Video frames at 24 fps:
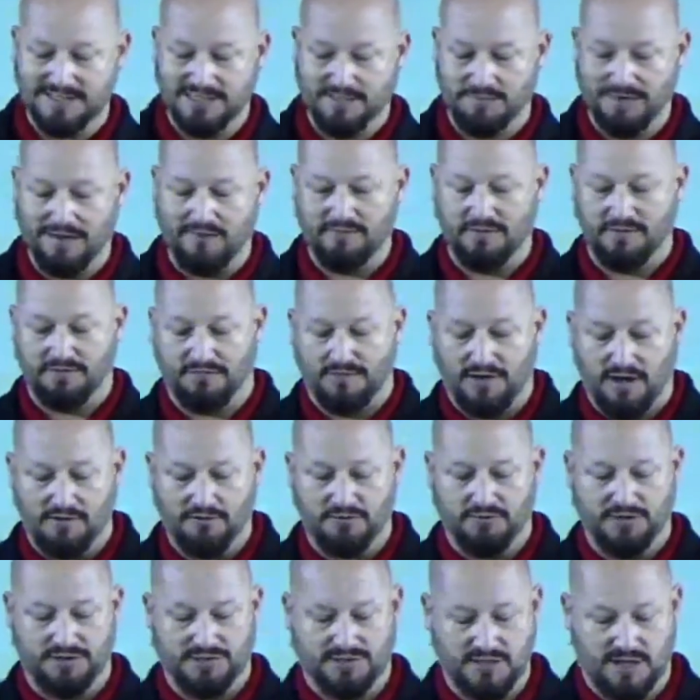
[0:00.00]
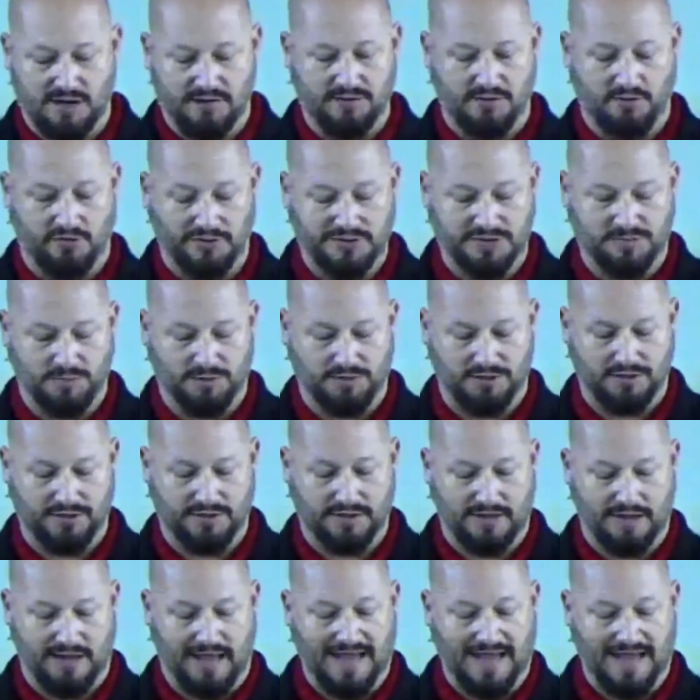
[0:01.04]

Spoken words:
them in the name of the Father, the Son, and the Holy Spirit,